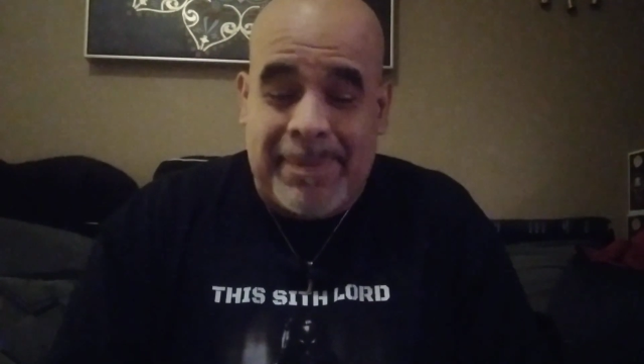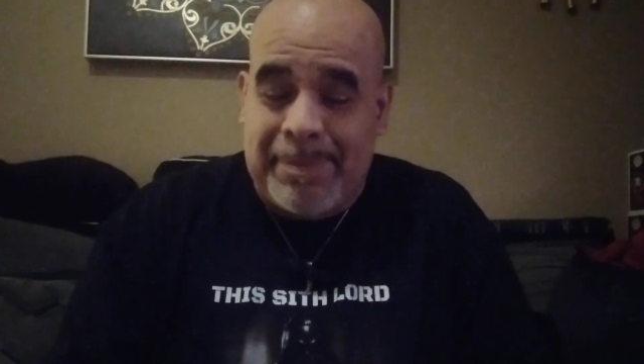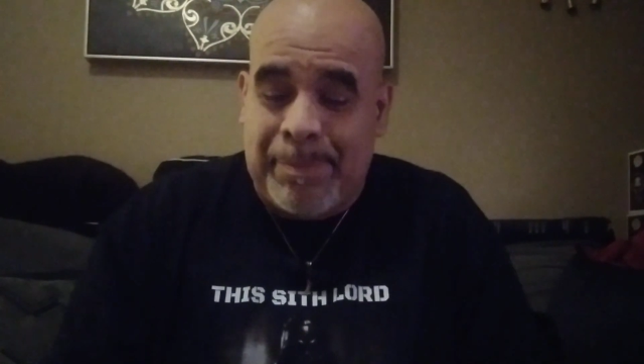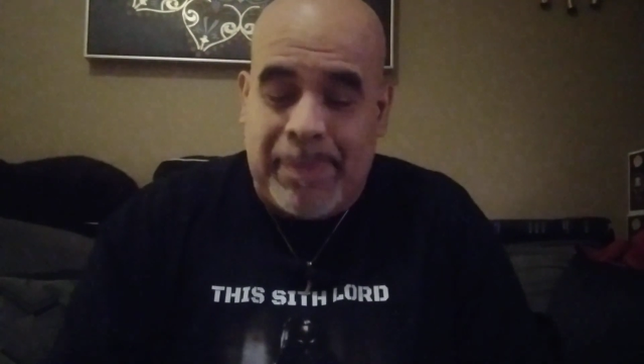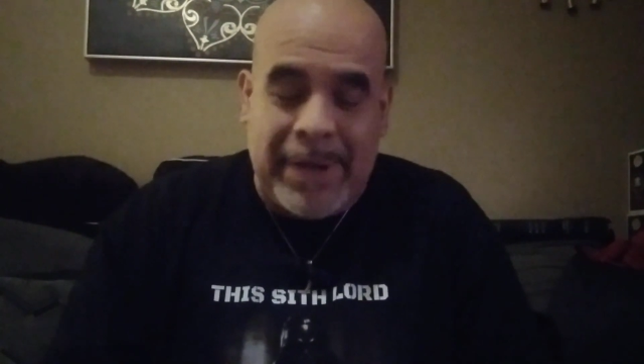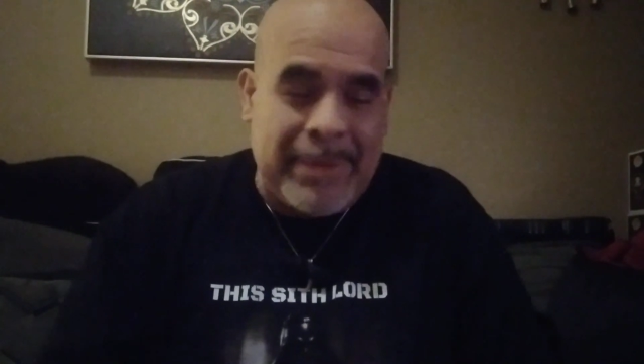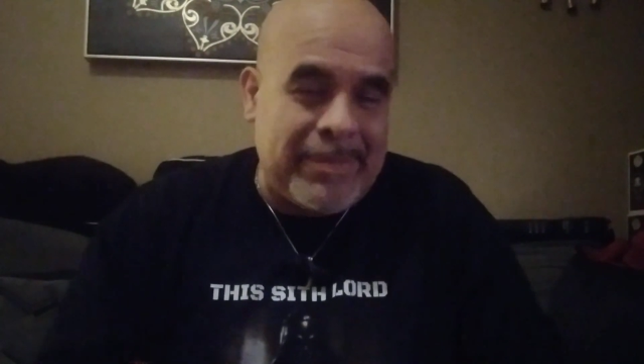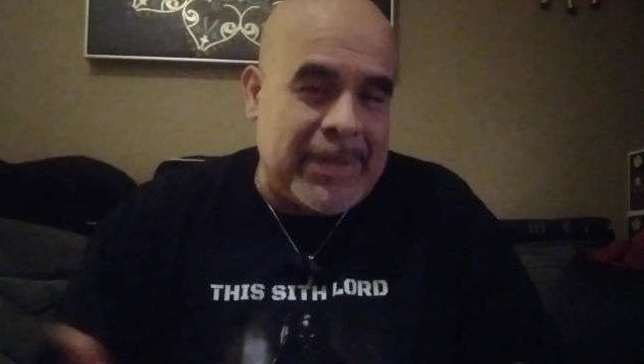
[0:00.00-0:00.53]

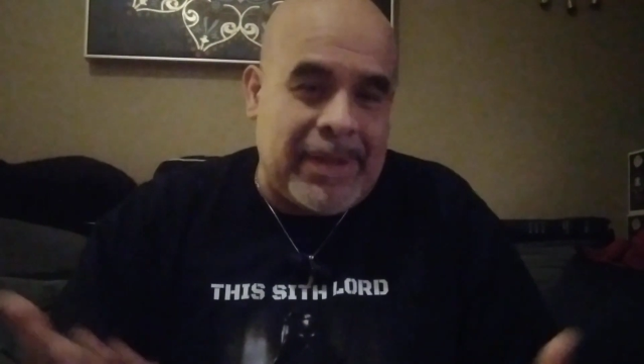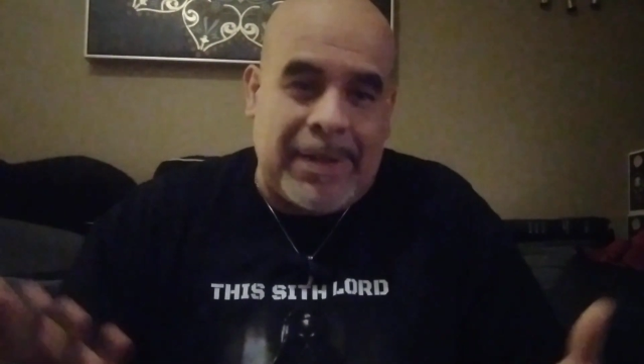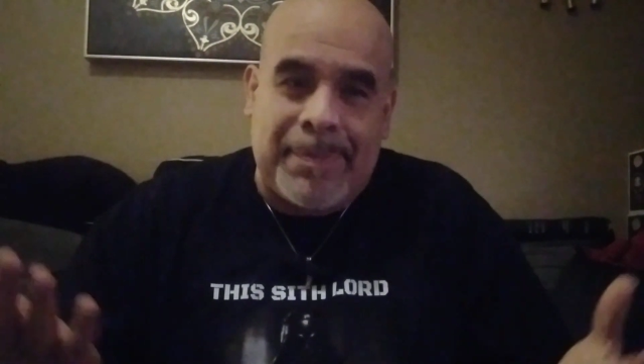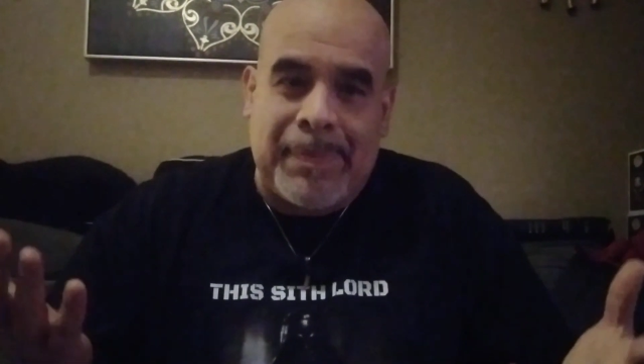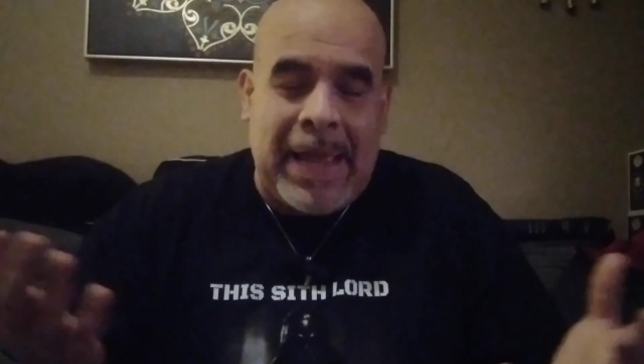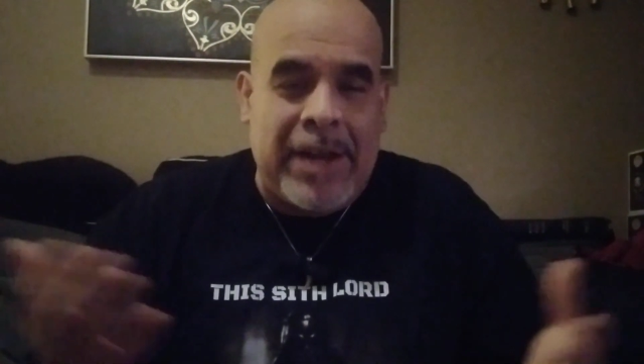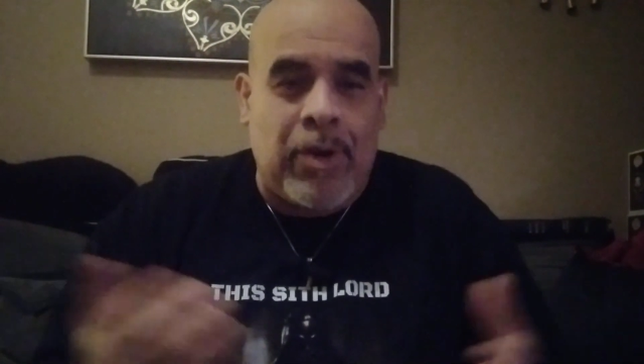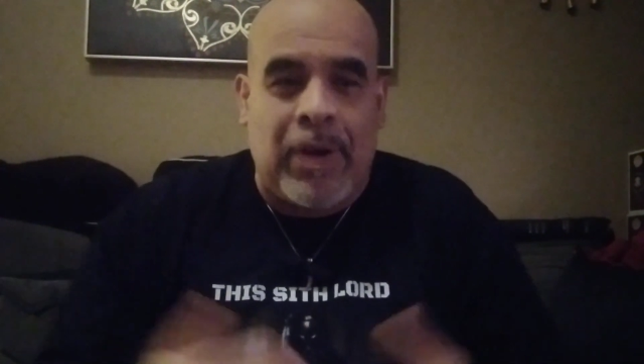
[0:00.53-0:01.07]
But look,
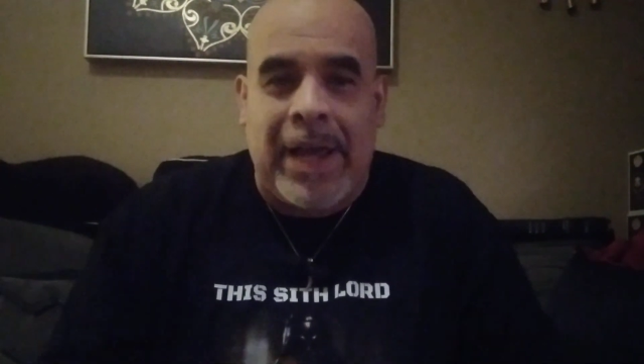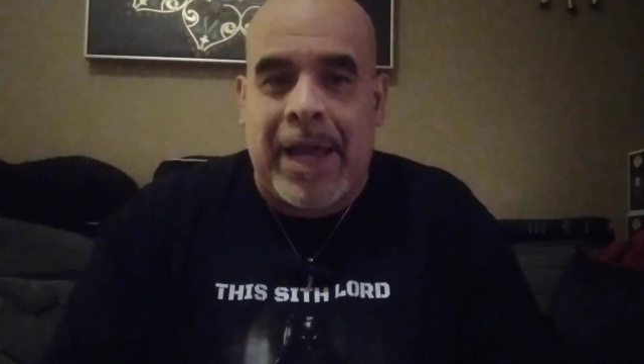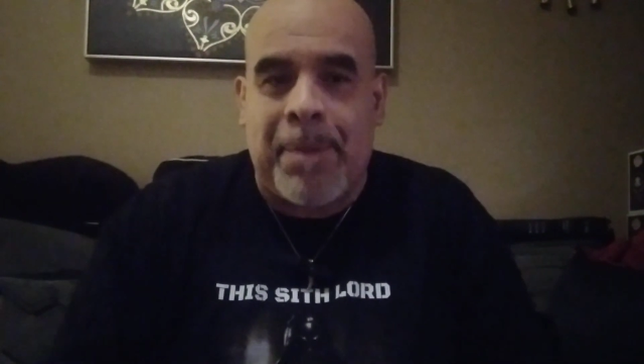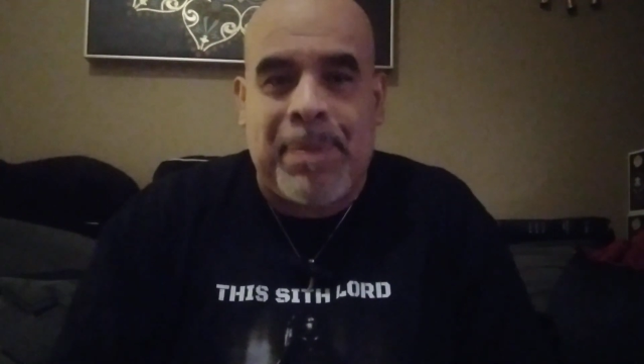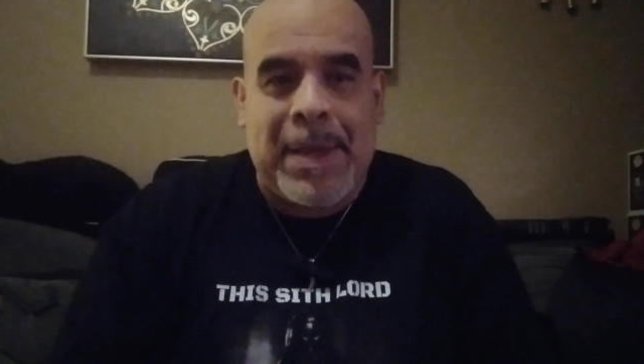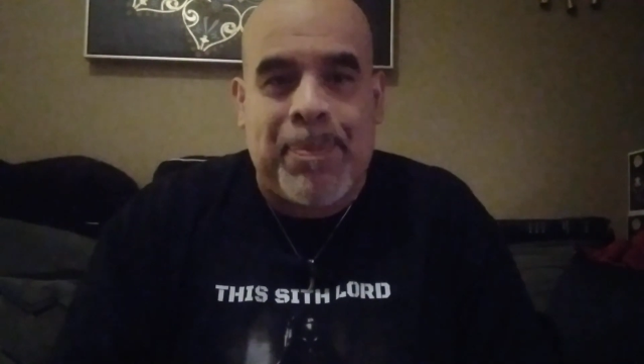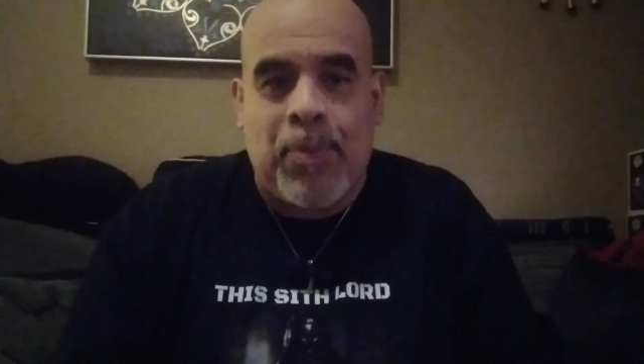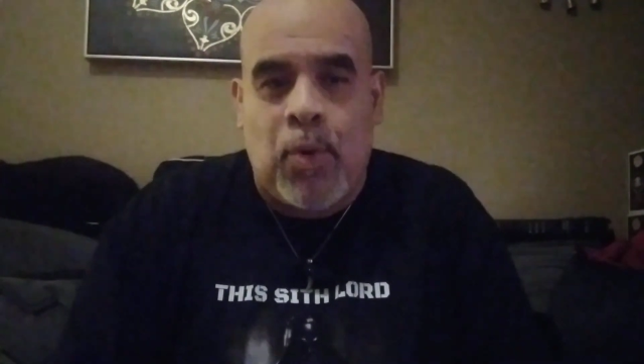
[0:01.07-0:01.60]
I know a lot of
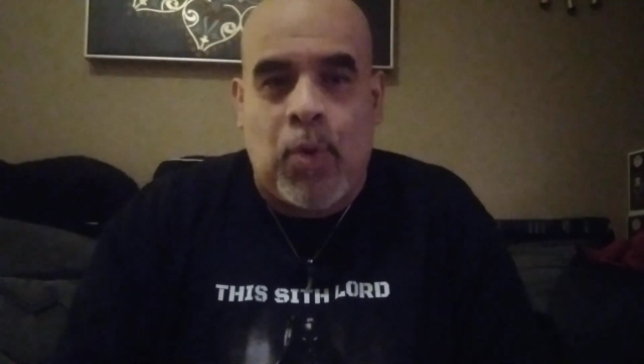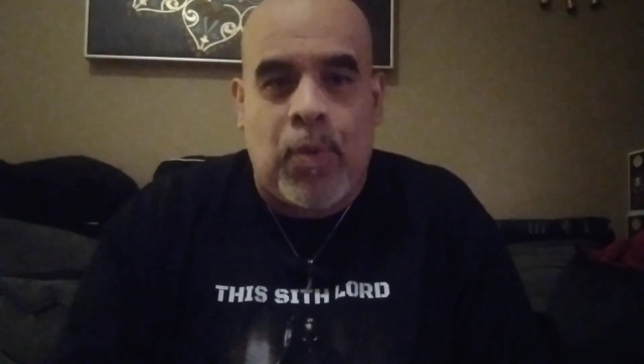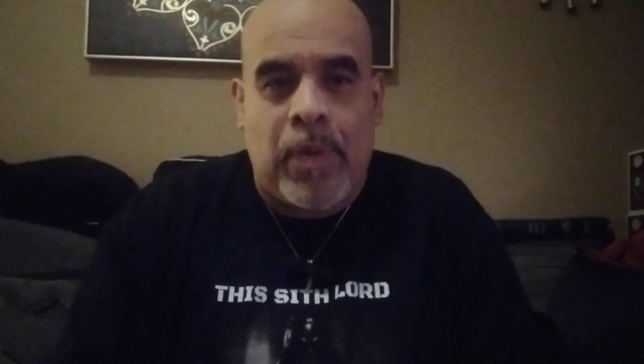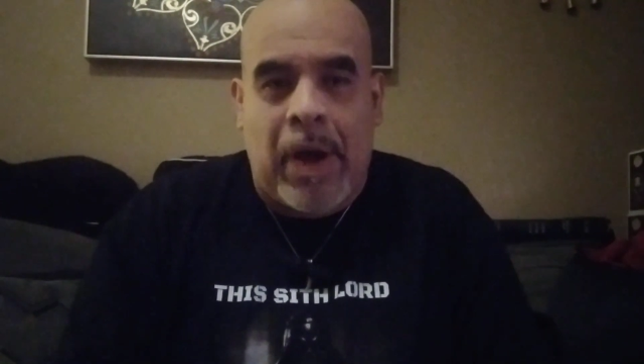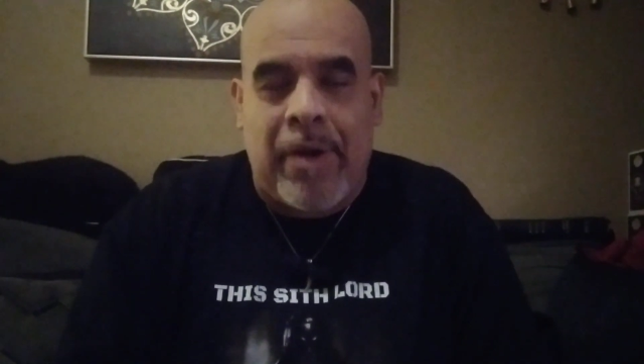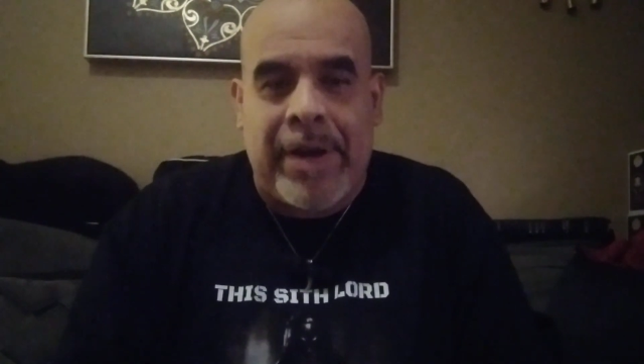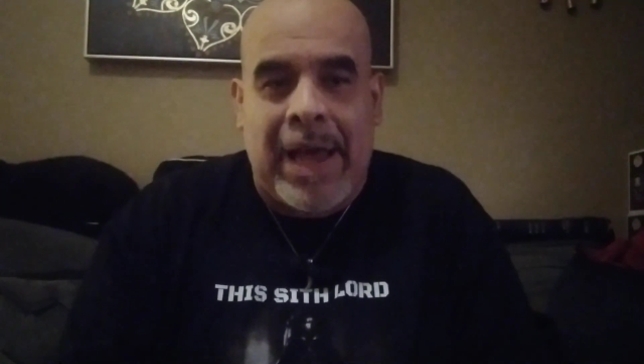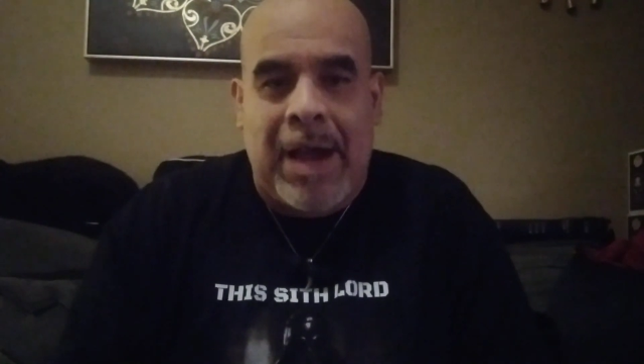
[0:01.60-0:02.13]
people
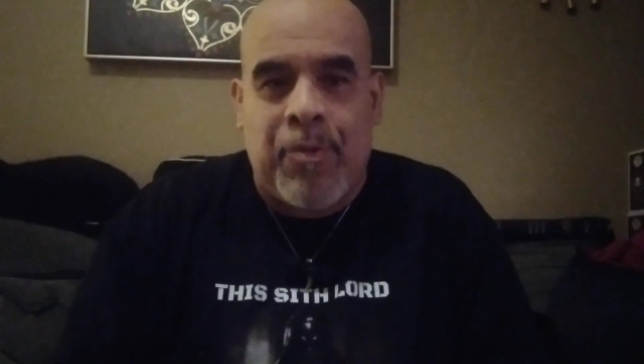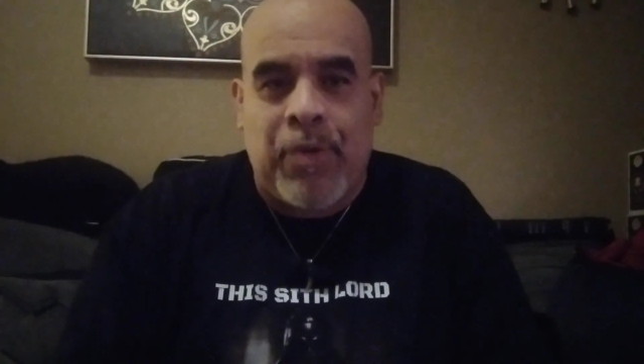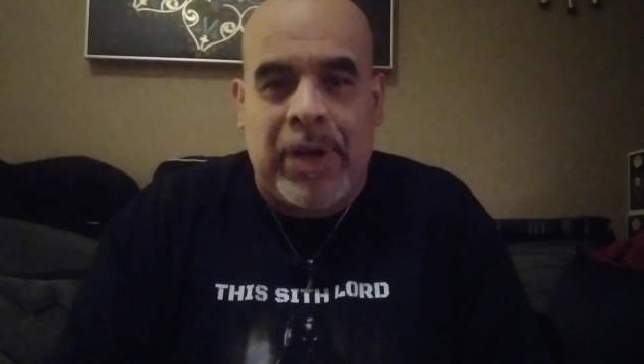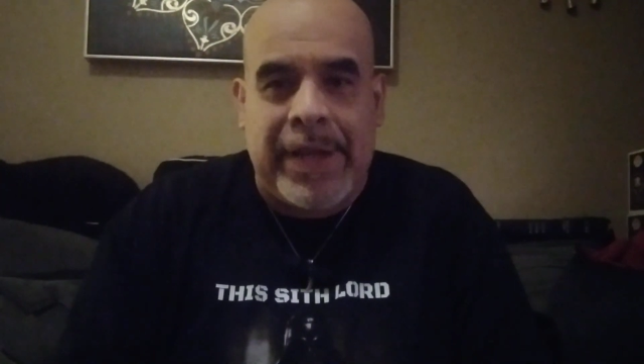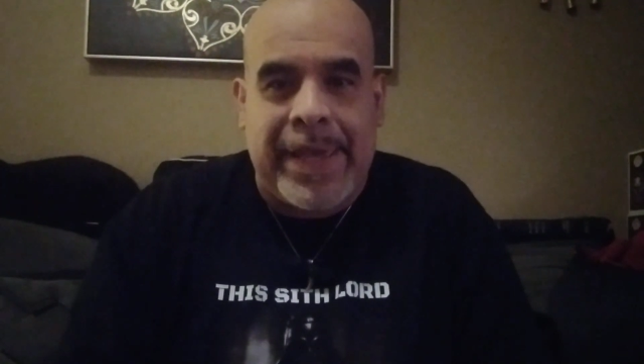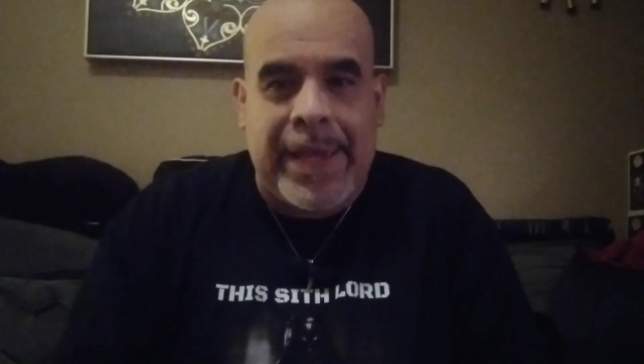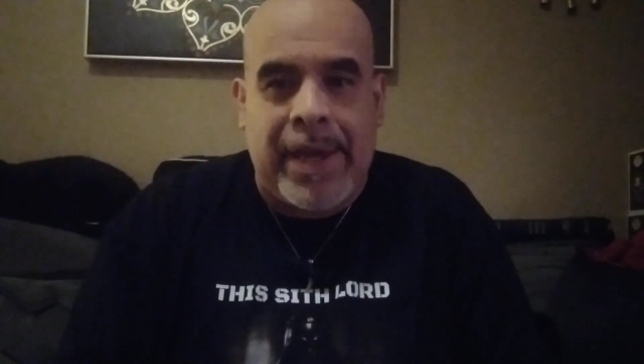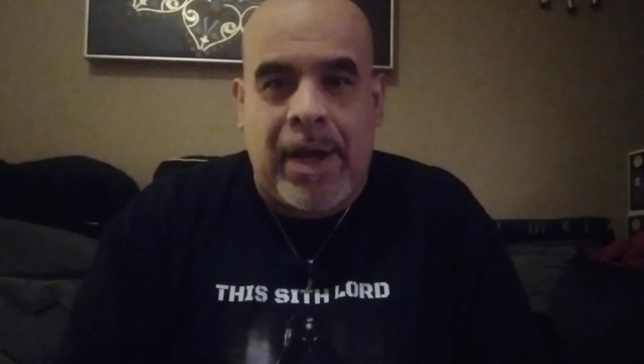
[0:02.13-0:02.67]
are not
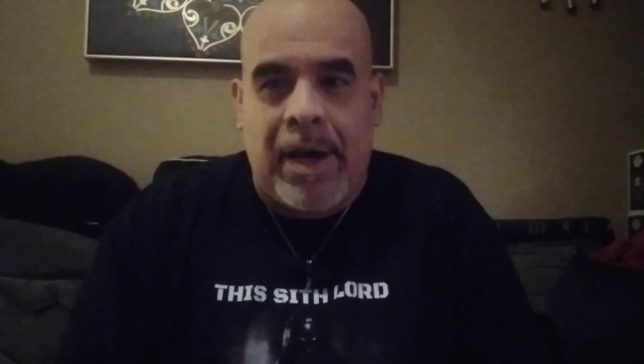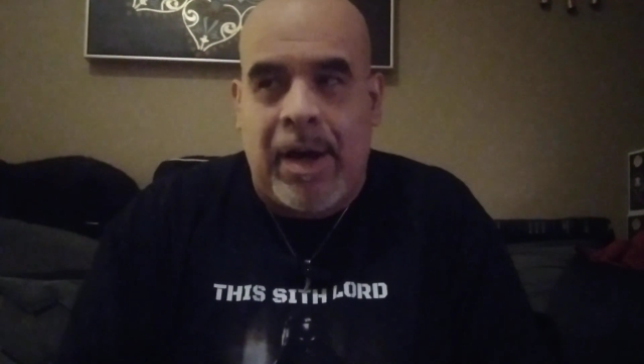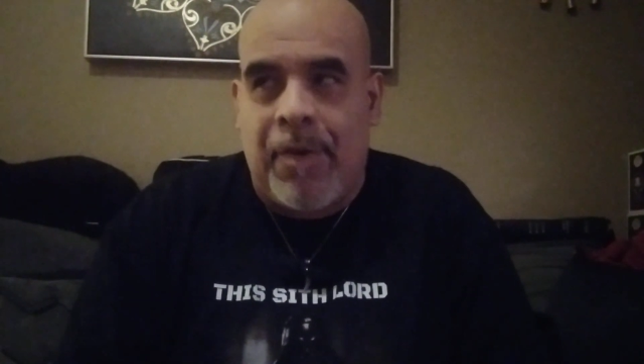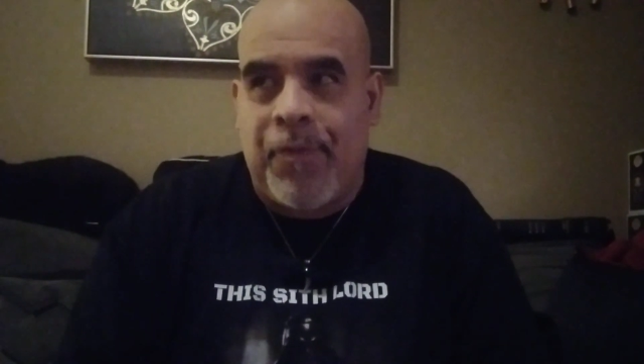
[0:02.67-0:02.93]
really uh,